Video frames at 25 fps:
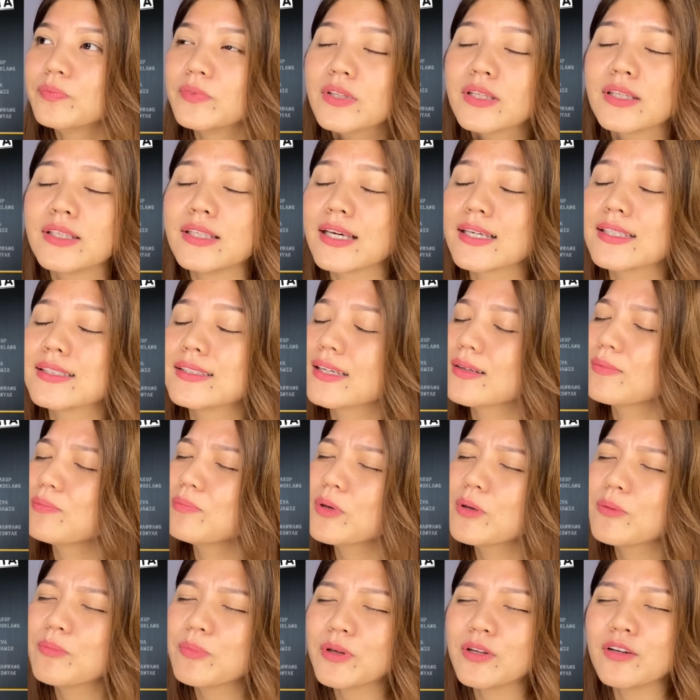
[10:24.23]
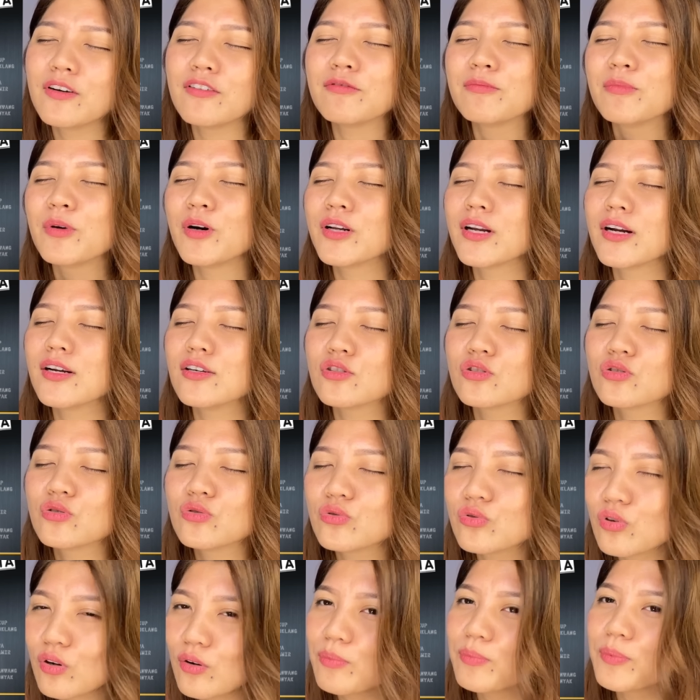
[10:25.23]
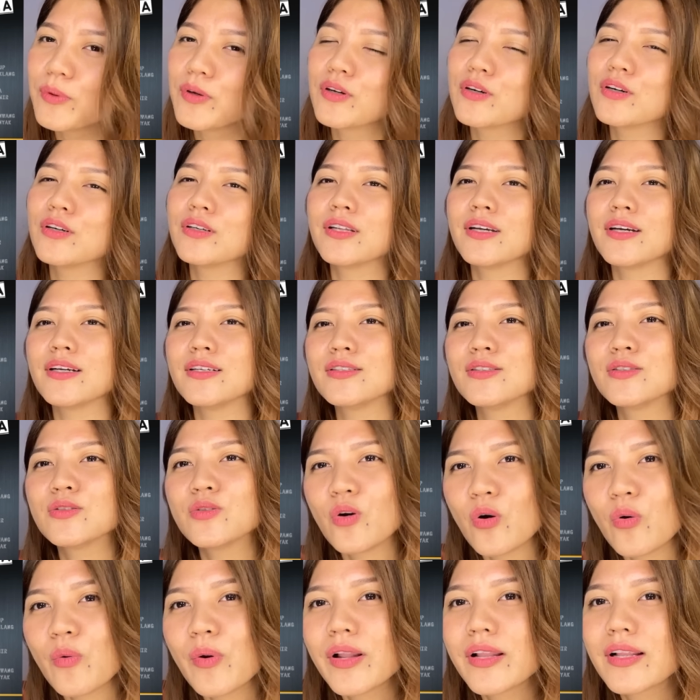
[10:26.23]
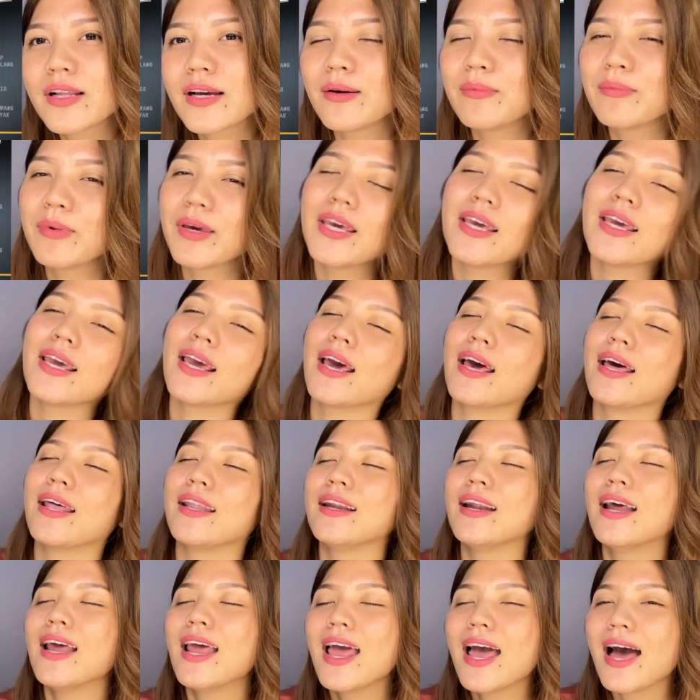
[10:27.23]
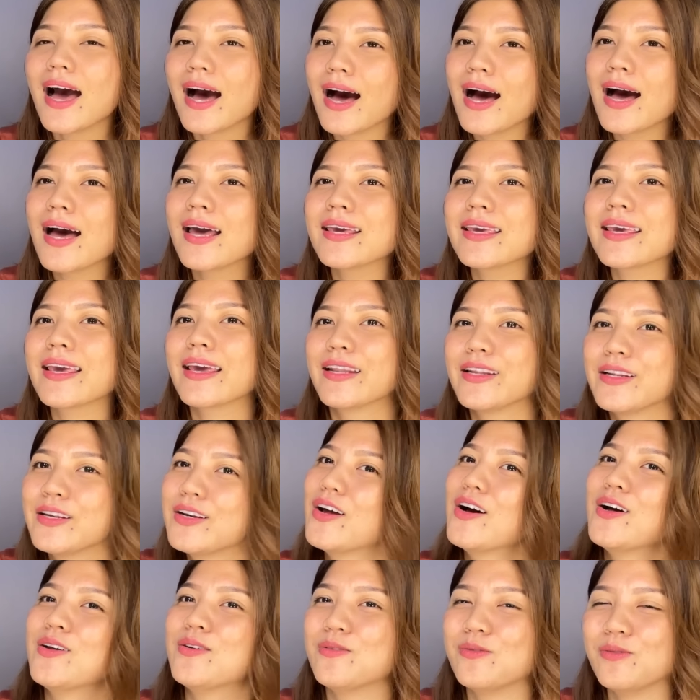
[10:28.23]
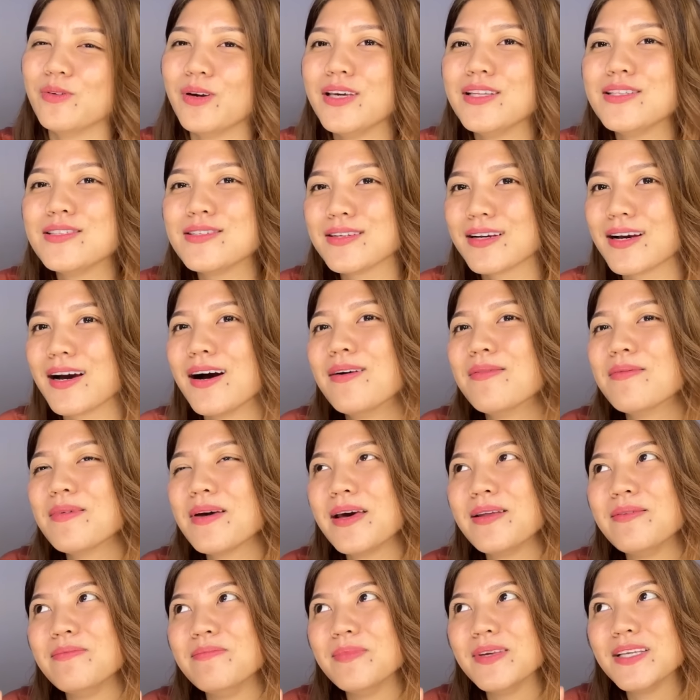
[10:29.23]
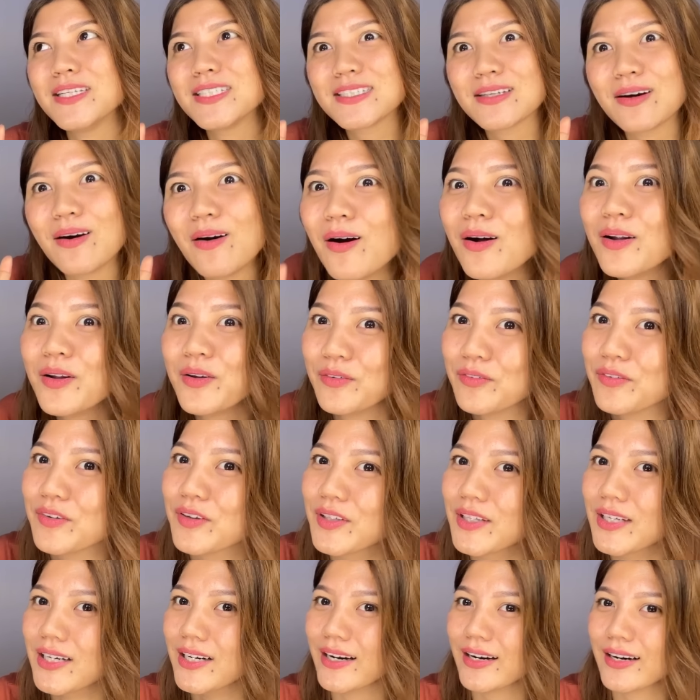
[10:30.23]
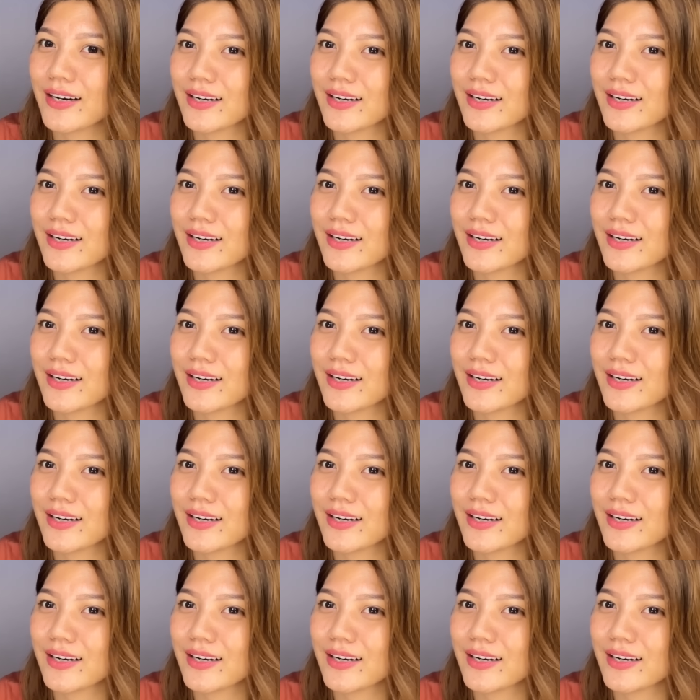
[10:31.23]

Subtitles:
like I said, people of Mon are so pure. They're so welcoming, and I cannot wait to come and meet all of you there.